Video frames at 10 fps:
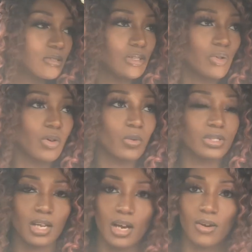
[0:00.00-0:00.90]
Don't know what
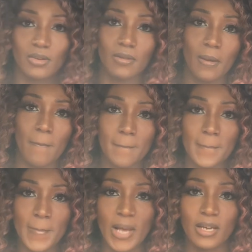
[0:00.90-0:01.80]
to call
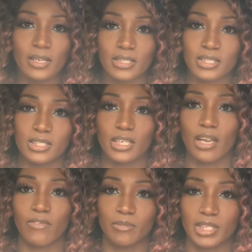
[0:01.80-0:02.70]
it. This is Jay from